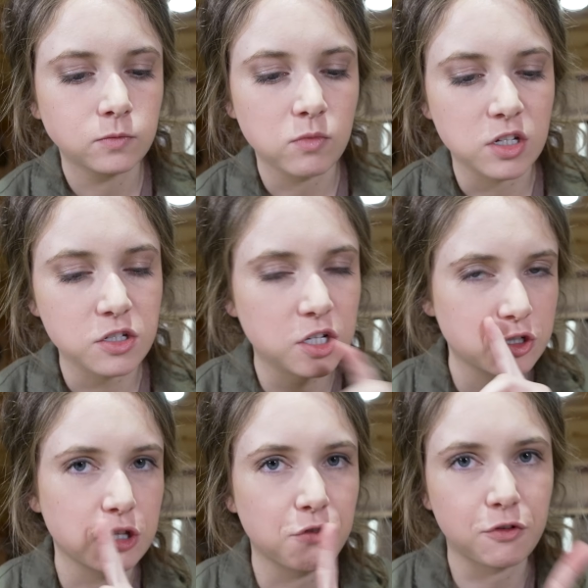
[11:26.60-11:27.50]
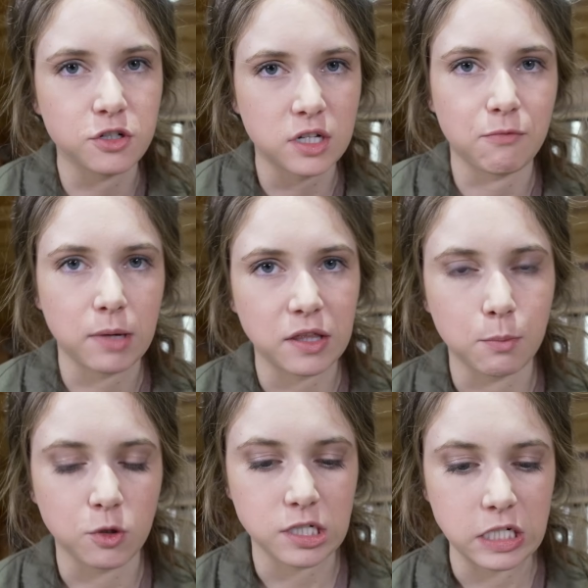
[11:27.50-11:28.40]
This is actually the first I've made them
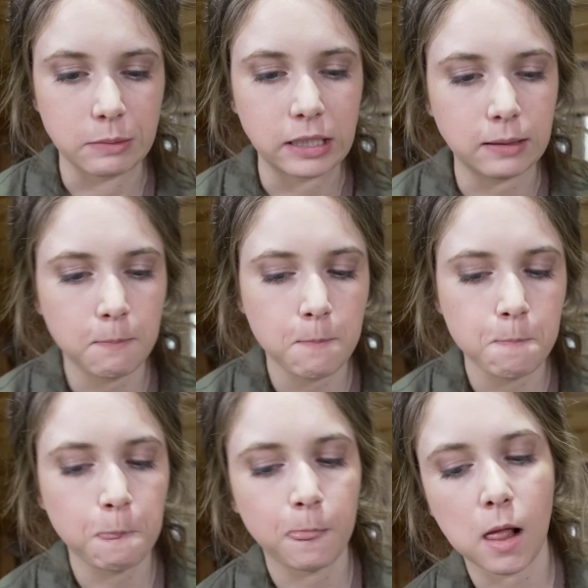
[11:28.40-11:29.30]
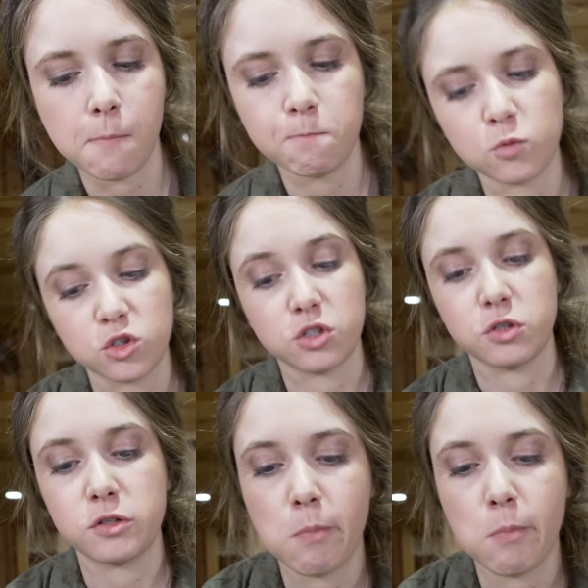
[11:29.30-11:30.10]
with deer meat, which is